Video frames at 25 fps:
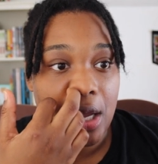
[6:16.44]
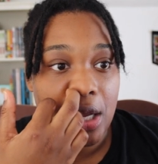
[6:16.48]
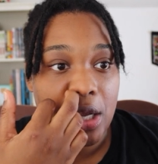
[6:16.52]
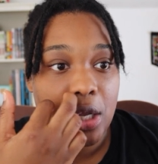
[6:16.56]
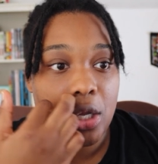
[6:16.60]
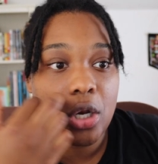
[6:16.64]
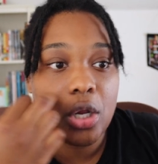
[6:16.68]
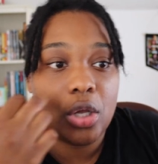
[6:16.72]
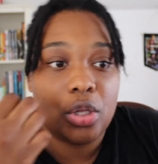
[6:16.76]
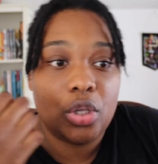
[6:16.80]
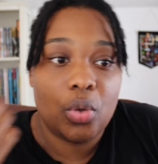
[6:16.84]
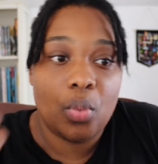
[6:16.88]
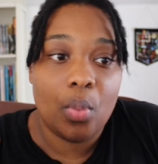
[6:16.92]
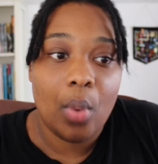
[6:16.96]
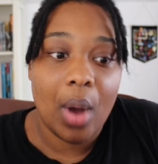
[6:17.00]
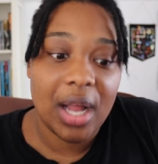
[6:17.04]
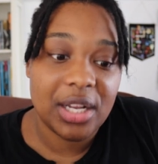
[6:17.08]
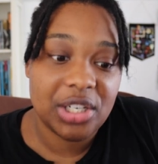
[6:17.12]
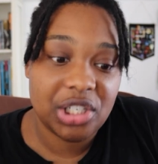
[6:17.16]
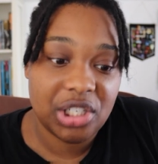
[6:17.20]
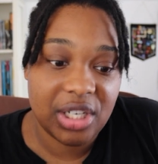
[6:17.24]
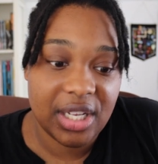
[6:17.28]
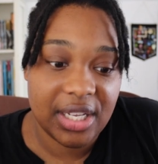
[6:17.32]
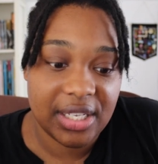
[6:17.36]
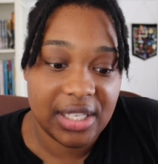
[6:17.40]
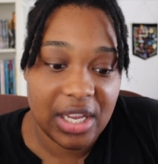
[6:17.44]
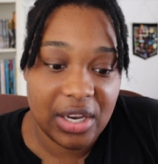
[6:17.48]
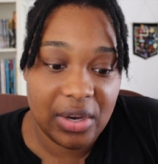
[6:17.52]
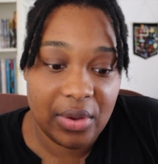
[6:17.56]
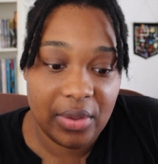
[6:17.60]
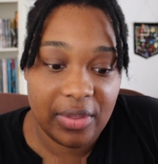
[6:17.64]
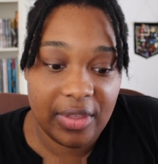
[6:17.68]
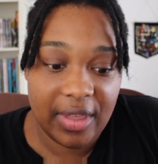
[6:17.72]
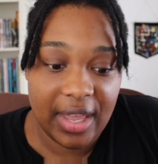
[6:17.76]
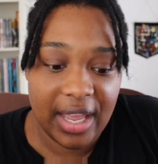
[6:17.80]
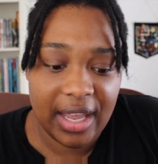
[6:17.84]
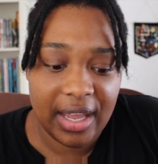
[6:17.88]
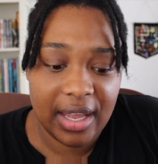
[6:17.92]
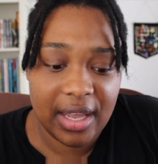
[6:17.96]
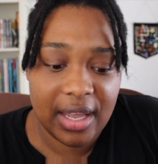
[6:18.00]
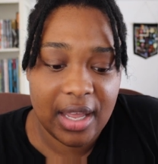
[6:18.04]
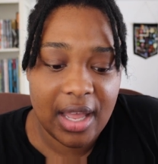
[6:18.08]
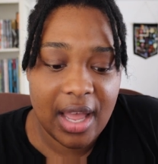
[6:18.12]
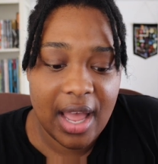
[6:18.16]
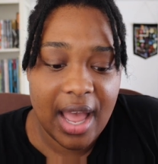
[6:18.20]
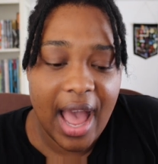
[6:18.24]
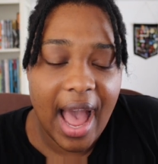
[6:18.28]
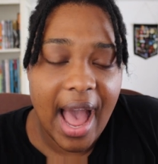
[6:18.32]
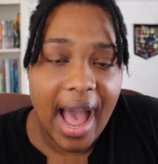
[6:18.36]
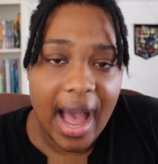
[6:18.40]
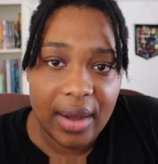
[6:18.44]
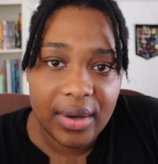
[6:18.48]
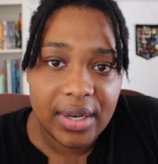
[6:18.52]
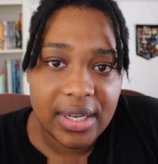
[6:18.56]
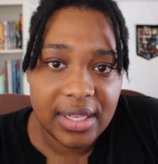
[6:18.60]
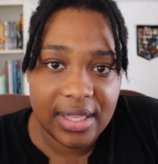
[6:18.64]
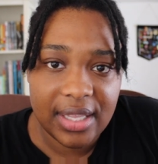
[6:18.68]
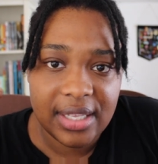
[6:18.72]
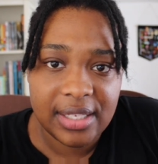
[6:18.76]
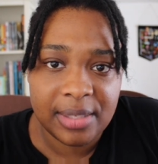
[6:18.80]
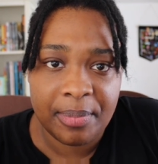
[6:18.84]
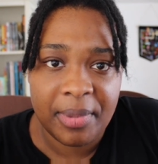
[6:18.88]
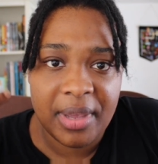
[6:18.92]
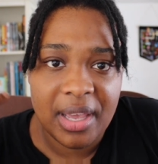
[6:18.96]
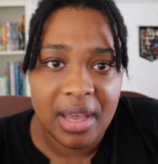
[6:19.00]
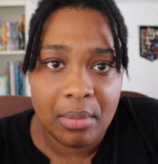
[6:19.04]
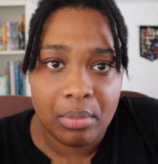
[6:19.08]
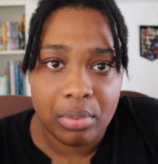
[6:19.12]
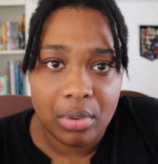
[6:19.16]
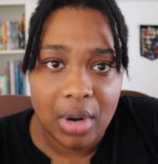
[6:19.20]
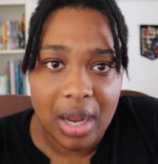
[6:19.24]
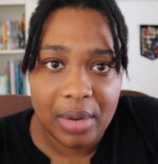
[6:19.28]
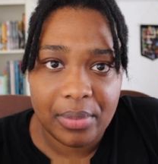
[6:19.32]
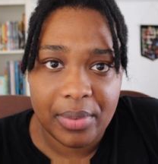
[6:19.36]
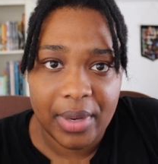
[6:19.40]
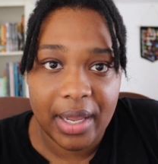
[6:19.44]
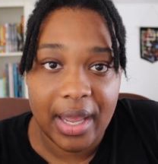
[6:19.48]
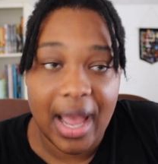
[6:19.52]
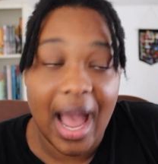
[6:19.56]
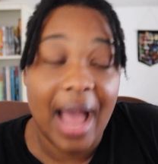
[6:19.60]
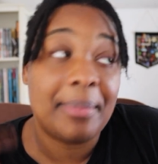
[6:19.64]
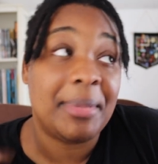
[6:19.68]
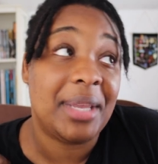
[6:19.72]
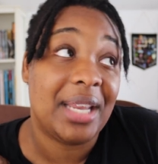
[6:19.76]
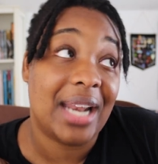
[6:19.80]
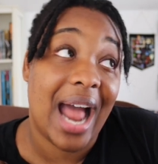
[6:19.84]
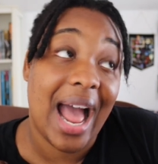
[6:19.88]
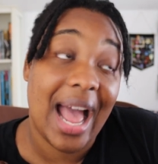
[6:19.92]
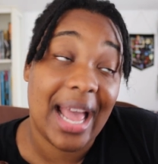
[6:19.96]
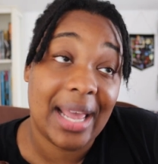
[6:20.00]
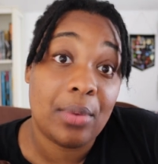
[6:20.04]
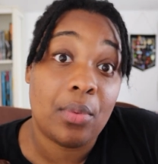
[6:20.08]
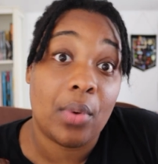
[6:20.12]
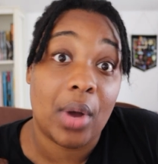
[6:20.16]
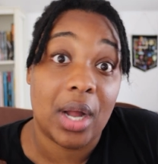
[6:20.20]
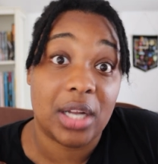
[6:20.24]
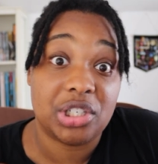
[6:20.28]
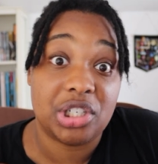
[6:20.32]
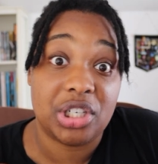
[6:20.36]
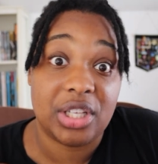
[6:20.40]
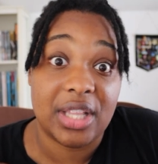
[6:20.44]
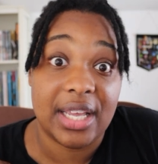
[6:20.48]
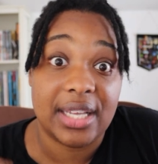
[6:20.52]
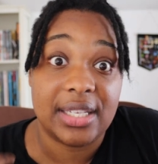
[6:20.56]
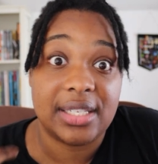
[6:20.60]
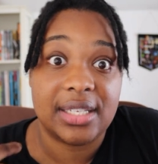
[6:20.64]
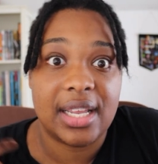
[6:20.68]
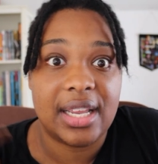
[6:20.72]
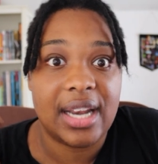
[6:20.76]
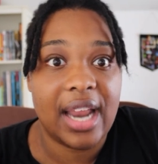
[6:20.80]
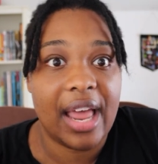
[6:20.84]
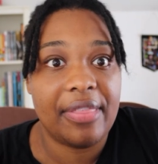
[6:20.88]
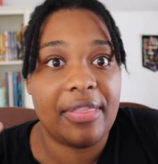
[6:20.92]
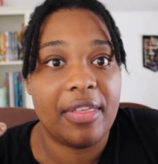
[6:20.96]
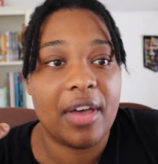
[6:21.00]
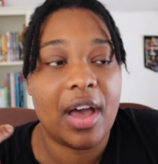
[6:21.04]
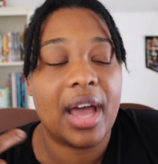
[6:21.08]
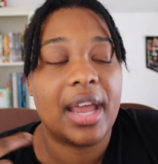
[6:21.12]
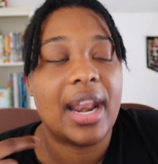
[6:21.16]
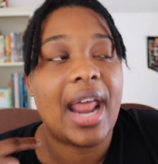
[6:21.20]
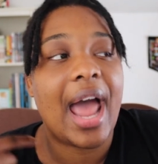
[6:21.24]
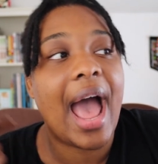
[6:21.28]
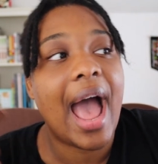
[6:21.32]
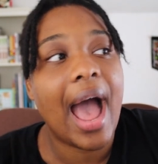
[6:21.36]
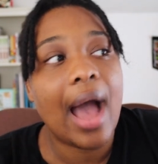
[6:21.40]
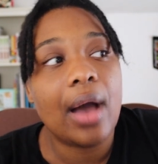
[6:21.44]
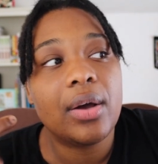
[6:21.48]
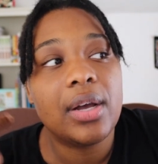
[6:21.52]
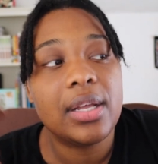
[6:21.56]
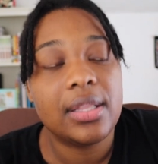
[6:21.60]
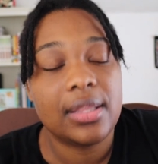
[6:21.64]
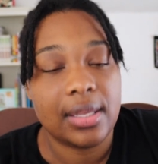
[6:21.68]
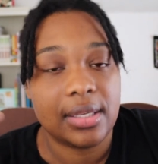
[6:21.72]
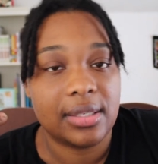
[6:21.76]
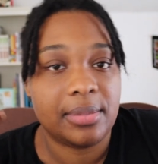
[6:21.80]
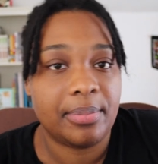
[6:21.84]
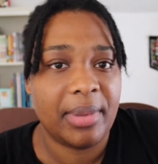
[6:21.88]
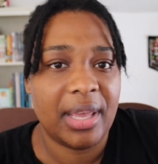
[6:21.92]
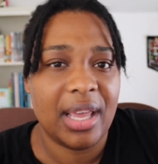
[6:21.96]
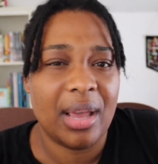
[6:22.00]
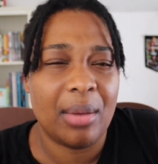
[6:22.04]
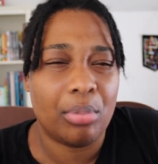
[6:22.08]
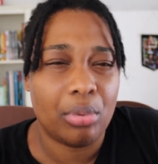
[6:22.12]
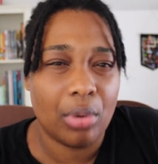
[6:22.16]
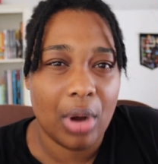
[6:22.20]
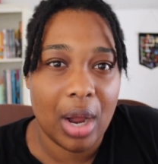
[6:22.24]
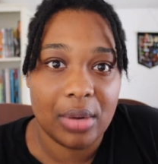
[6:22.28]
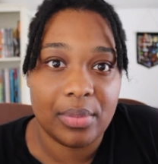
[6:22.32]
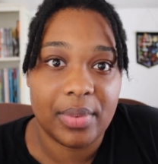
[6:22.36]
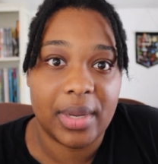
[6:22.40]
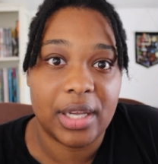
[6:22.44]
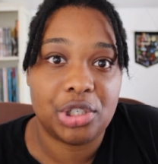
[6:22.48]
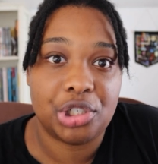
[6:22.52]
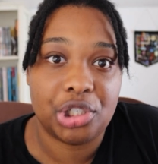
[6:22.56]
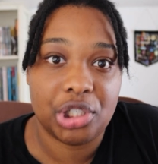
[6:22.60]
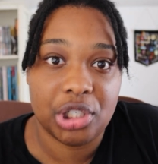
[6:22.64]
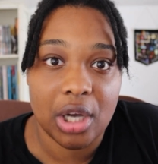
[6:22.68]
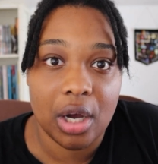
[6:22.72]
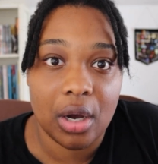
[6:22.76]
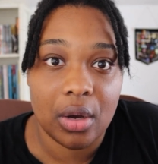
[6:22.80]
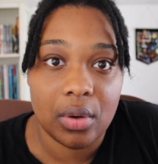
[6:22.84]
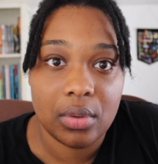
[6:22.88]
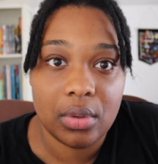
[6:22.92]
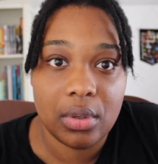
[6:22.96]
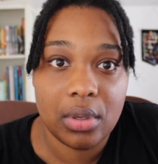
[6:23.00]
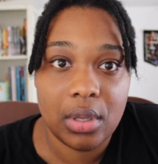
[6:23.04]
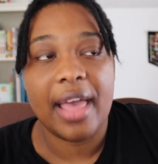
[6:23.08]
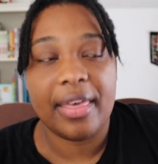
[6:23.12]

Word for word: you know, you watch this and you think, how could this be a Broadway? I mean, I watched this and I thought, how could this be a Broadway show?